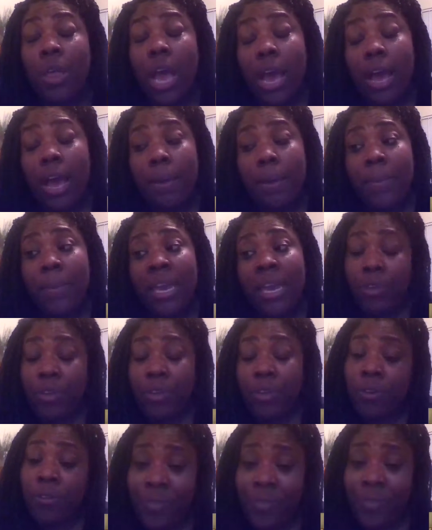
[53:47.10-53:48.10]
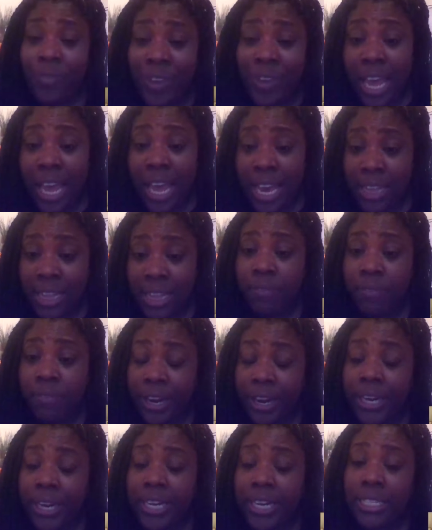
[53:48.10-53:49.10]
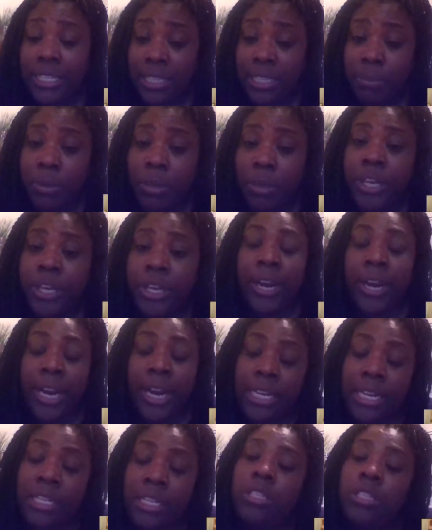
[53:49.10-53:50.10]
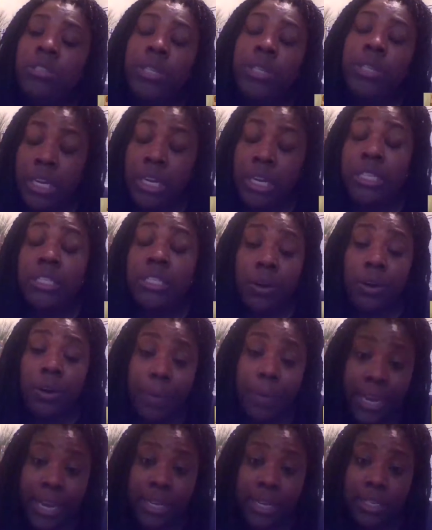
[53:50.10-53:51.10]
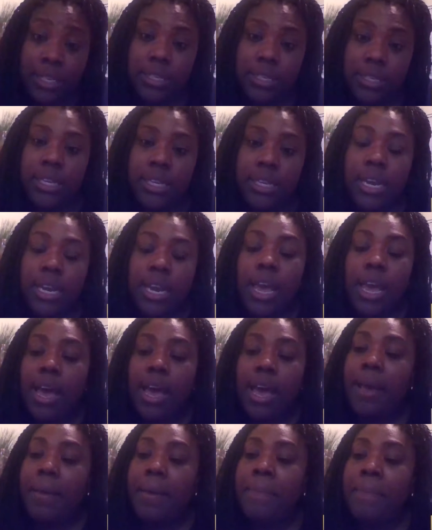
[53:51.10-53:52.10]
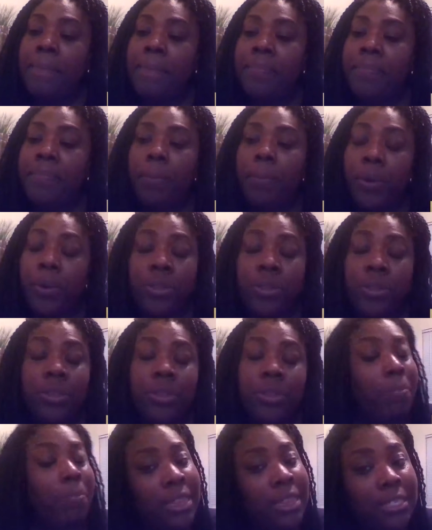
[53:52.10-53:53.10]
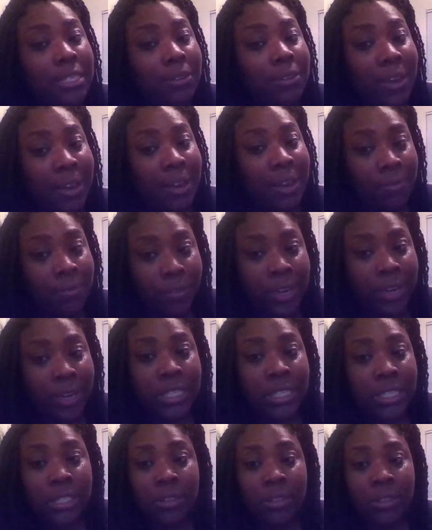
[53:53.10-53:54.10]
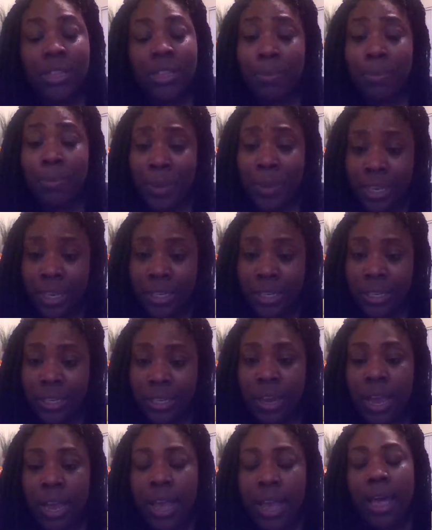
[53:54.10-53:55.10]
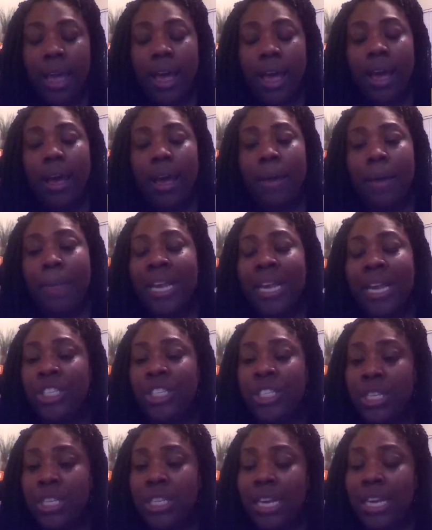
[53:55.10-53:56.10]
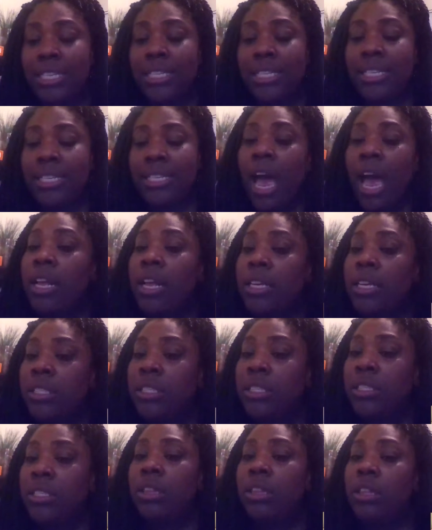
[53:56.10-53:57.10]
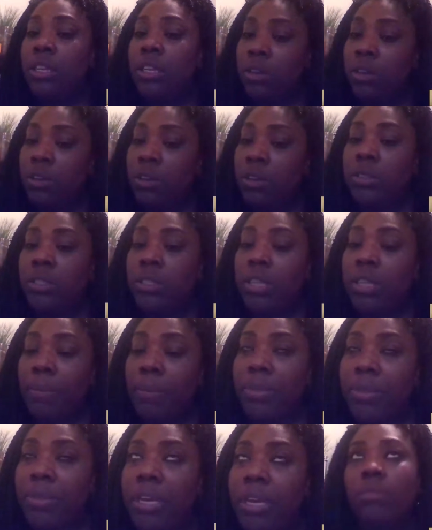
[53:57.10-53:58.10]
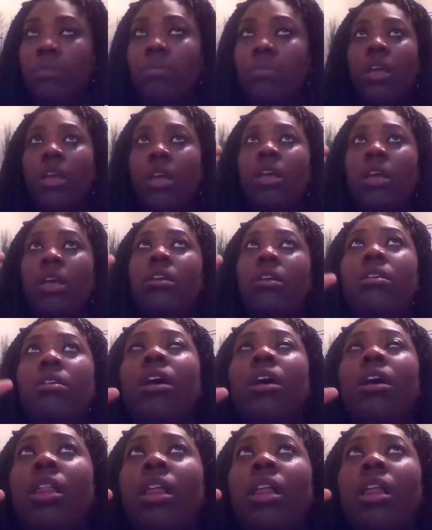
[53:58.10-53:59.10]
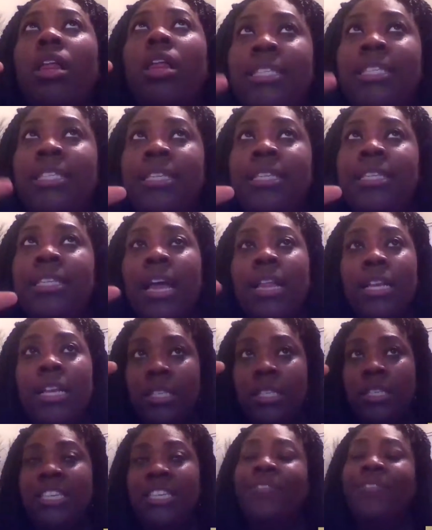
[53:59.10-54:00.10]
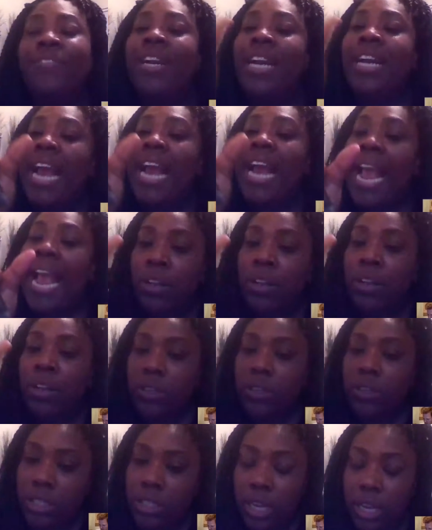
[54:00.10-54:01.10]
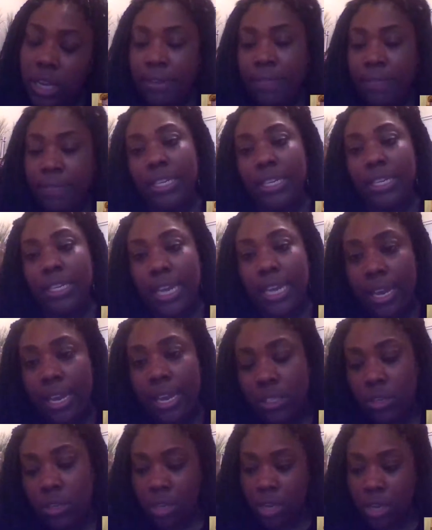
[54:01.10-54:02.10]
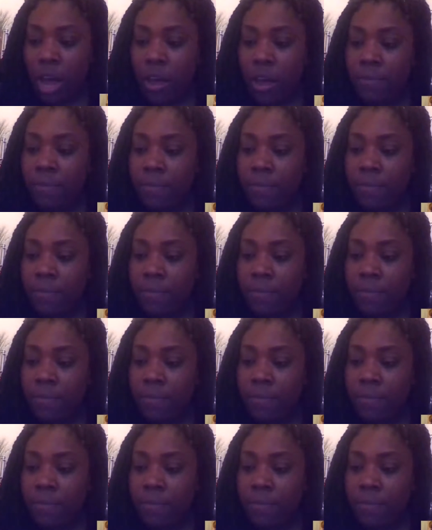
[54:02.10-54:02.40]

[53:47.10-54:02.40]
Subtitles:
if you feel like they're very similar, your intuition is correct. They are both methods of inference on the mean. It's just they tell us a little something. They tell us different angles of the data. So the confidence